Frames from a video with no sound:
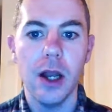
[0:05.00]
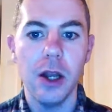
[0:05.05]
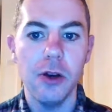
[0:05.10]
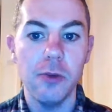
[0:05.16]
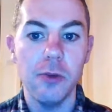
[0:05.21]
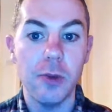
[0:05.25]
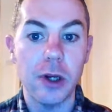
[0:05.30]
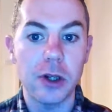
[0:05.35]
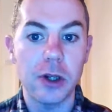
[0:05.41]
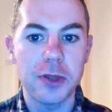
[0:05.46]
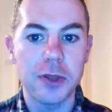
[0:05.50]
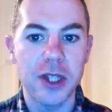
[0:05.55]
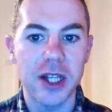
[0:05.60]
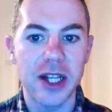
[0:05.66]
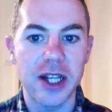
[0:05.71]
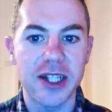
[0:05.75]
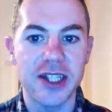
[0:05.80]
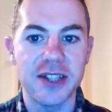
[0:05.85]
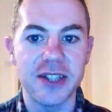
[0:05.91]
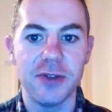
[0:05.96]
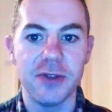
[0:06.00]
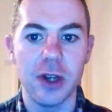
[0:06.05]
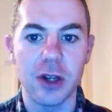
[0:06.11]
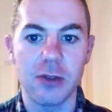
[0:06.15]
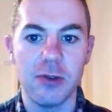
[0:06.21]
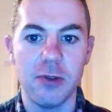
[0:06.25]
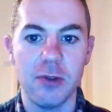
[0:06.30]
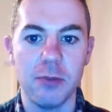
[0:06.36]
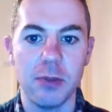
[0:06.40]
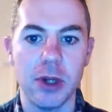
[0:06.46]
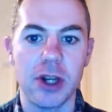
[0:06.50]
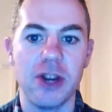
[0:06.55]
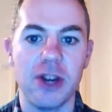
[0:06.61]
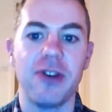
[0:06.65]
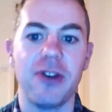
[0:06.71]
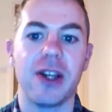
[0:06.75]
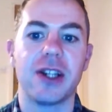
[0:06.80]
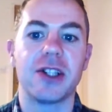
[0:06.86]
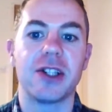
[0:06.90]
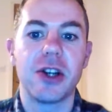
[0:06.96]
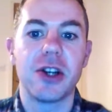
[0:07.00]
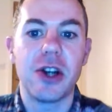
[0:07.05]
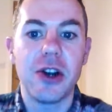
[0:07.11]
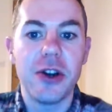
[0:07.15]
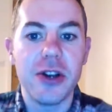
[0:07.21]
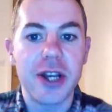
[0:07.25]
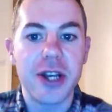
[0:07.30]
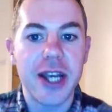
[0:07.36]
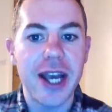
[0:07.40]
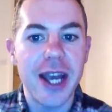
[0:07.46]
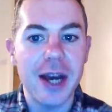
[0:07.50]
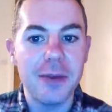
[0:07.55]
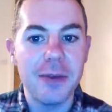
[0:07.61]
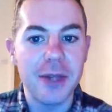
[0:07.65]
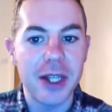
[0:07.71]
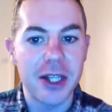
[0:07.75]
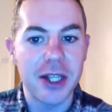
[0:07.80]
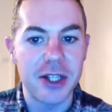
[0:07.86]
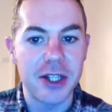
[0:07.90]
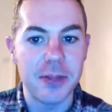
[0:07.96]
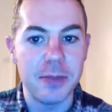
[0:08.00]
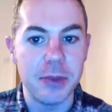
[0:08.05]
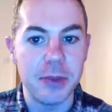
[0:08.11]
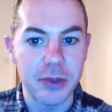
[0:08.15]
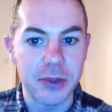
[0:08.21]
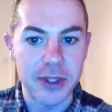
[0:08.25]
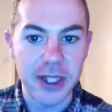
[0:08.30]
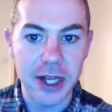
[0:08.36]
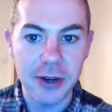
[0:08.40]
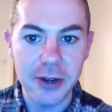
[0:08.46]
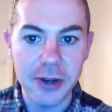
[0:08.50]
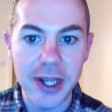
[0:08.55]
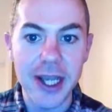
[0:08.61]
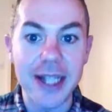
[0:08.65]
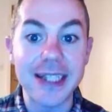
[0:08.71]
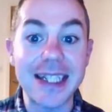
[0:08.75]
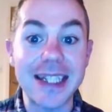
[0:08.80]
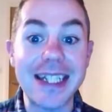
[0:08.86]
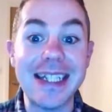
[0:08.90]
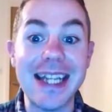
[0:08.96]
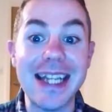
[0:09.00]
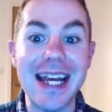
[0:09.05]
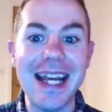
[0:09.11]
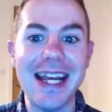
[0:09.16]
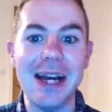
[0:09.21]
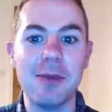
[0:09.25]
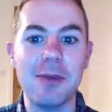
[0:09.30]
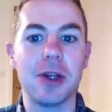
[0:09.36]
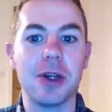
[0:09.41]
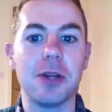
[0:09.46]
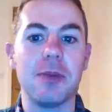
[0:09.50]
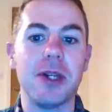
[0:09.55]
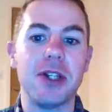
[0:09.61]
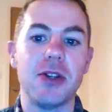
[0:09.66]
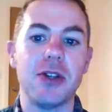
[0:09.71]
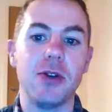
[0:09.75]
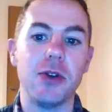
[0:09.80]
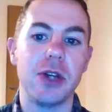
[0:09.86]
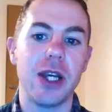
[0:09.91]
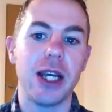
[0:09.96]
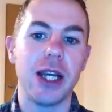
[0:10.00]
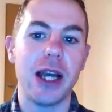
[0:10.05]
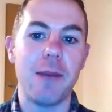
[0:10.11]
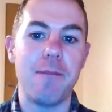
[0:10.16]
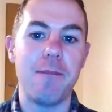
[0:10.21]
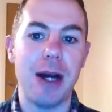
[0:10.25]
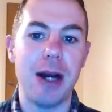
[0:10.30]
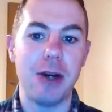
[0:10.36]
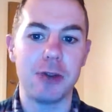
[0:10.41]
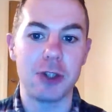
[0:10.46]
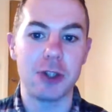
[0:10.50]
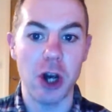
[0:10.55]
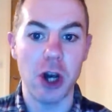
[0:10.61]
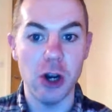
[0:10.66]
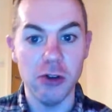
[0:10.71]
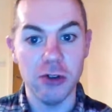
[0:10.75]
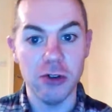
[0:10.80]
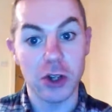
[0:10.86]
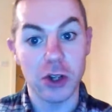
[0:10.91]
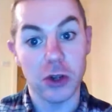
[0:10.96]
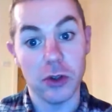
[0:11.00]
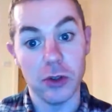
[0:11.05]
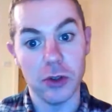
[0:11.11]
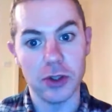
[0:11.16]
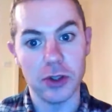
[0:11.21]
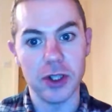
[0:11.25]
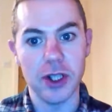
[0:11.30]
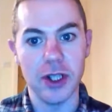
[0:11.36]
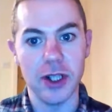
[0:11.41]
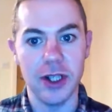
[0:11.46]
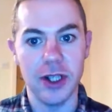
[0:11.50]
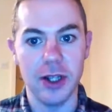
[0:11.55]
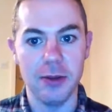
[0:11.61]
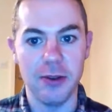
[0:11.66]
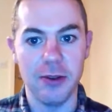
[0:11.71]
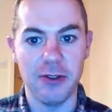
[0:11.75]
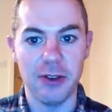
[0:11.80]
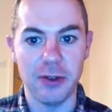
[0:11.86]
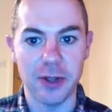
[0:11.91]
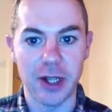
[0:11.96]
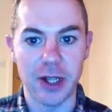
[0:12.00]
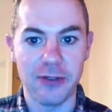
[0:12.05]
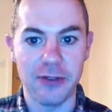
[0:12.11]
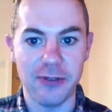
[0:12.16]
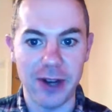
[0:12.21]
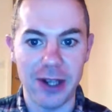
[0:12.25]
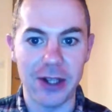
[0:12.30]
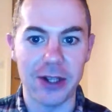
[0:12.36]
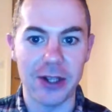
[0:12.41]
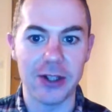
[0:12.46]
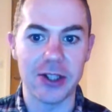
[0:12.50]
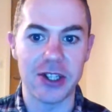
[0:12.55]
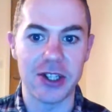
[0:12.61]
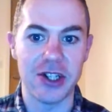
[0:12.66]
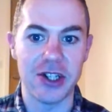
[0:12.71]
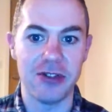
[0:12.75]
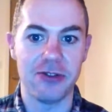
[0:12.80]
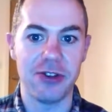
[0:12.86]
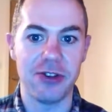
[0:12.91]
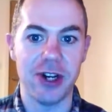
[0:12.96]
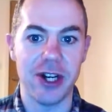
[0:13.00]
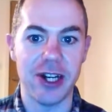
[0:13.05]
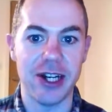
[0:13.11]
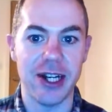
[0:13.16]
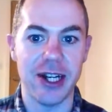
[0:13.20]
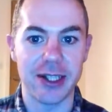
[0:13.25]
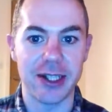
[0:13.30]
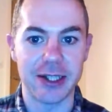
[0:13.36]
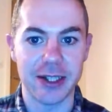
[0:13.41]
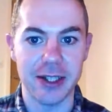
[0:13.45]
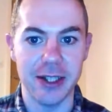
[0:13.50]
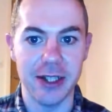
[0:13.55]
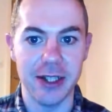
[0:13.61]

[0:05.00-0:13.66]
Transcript: and welcome to the latest vlog from bloodyflix.co.uk. I'm the editor Paul Downey, and today I'm going to be talking about Overlord, a film that I finally got to see on Friday night.